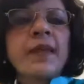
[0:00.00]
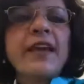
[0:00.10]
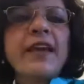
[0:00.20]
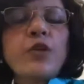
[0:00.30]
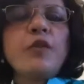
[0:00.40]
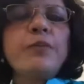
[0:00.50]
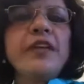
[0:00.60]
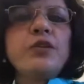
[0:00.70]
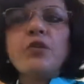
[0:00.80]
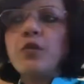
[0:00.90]
It taught
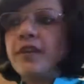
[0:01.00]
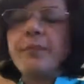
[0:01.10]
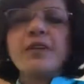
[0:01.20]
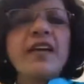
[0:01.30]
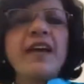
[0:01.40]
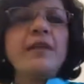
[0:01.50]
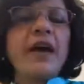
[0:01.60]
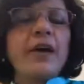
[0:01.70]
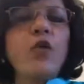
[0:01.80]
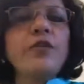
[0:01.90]
me to keep aside
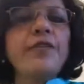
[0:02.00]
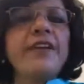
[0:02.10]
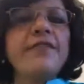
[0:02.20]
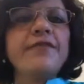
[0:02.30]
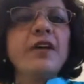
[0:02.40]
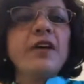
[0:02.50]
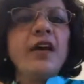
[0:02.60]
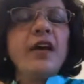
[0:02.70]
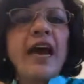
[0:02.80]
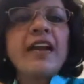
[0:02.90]
my own grief
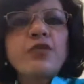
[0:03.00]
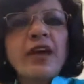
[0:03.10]
and